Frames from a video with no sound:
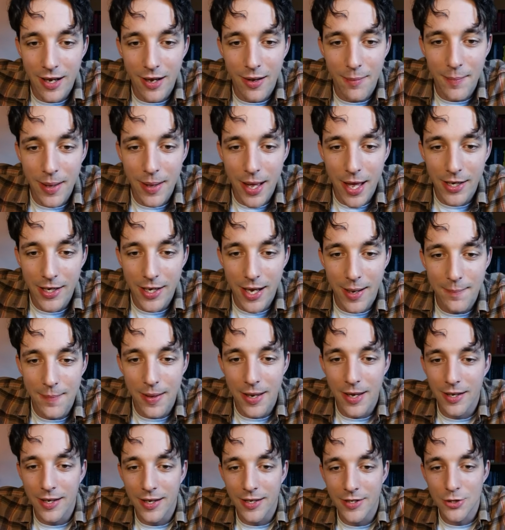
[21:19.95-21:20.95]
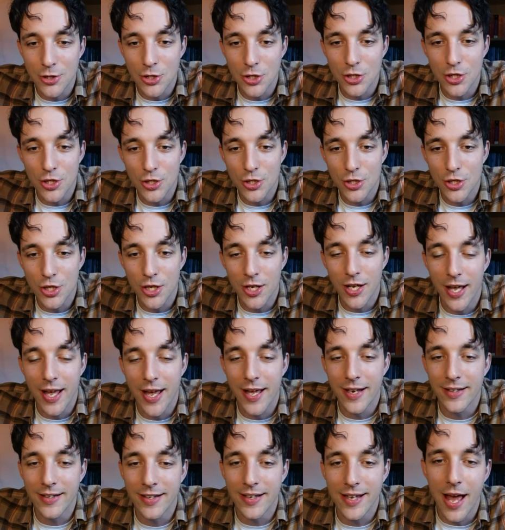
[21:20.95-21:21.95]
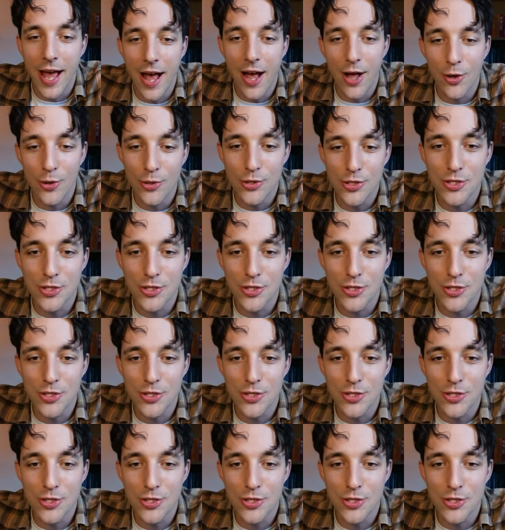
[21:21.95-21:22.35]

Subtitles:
Amanda, Maylin, Shusha, and Gal.